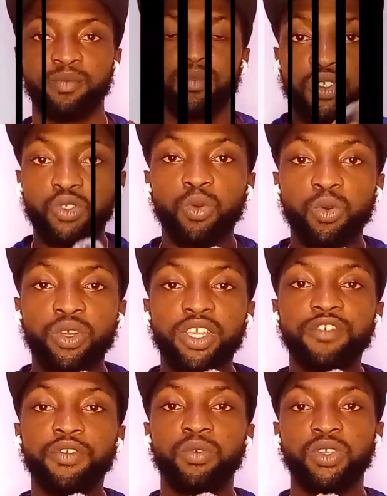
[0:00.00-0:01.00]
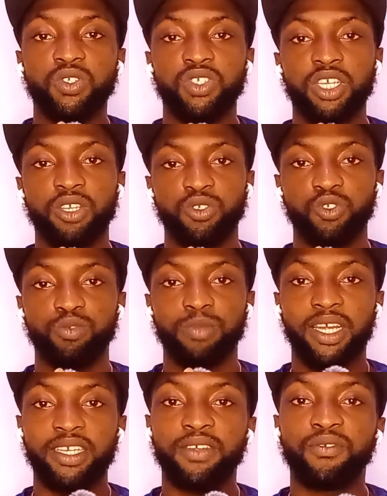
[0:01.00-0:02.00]
So if you want to sell on
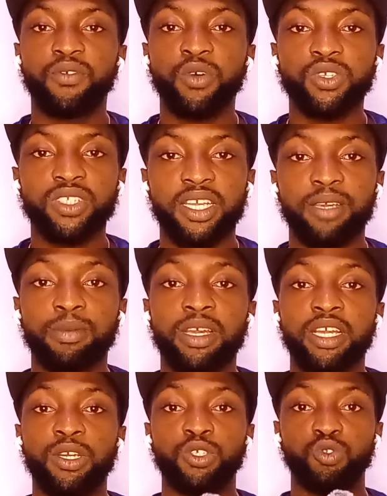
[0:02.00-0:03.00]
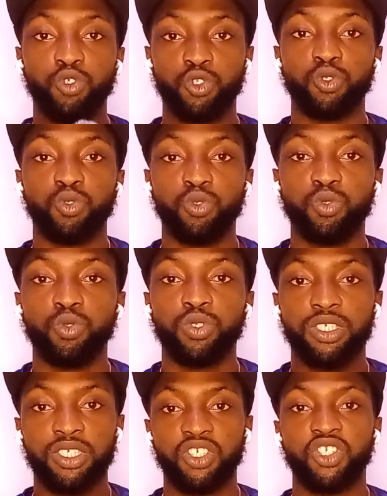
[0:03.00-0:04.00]
Jumia, the first step you should do
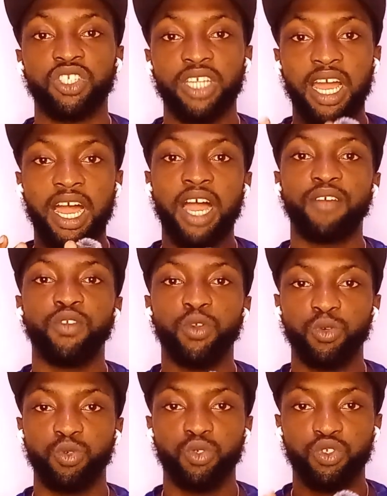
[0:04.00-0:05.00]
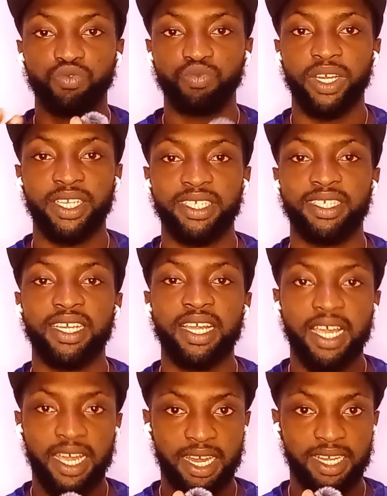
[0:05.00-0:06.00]
is have your goods ready.
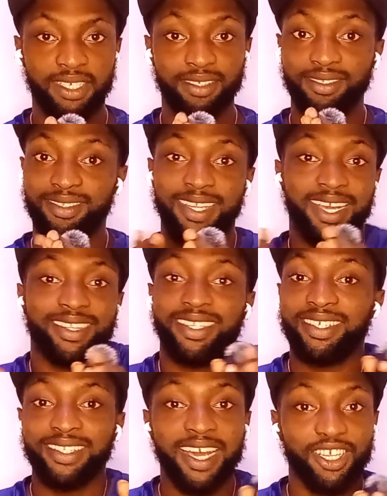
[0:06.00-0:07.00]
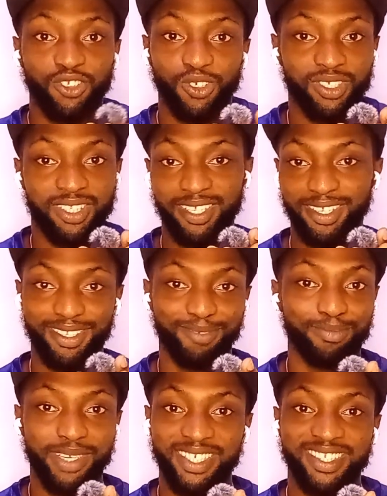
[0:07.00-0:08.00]
And I think that's just the
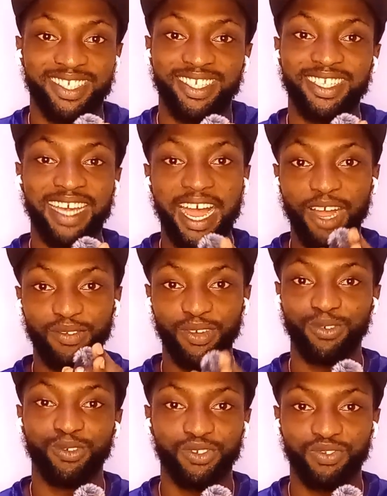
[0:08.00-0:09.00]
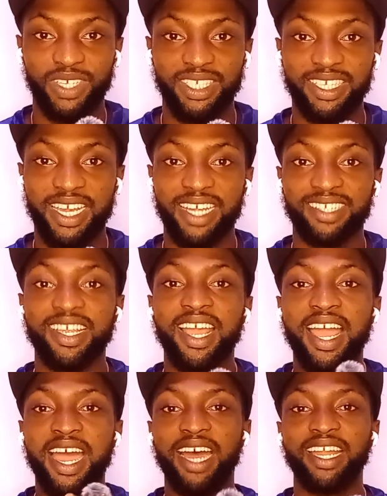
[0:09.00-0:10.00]
best thing. Have your goods ready, guys.
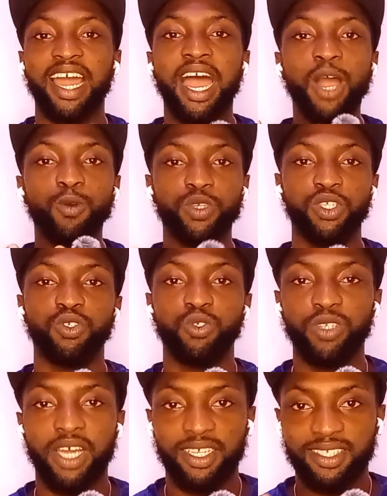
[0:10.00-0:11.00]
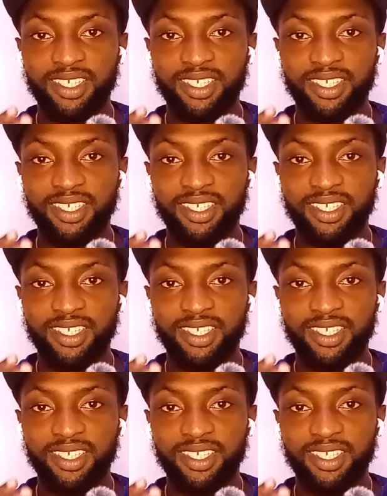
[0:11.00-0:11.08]
And how will you do that?